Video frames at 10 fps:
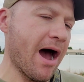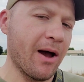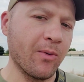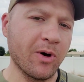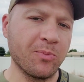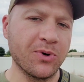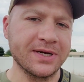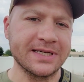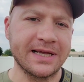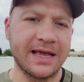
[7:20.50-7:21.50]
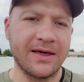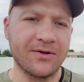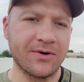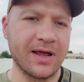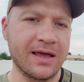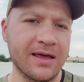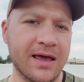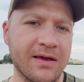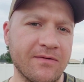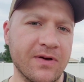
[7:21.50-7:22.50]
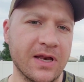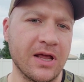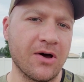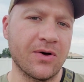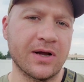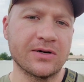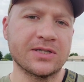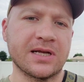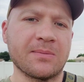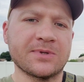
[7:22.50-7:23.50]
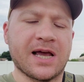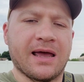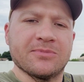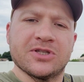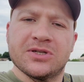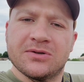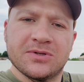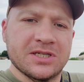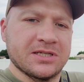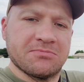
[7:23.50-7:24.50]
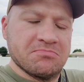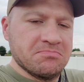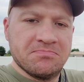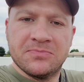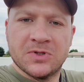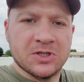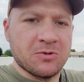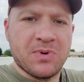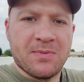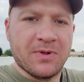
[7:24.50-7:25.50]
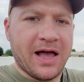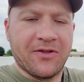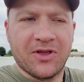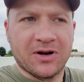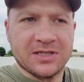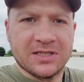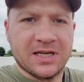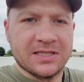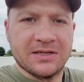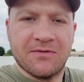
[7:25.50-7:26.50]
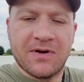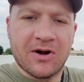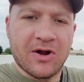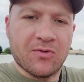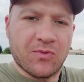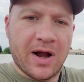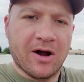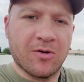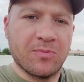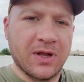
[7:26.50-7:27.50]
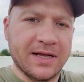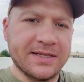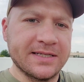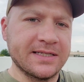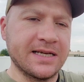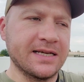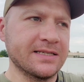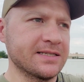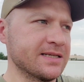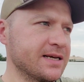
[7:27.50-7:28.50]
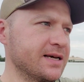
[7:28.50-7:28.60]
I will put together a video here sometime soon, just so people out there, because it's a very rare blood disease.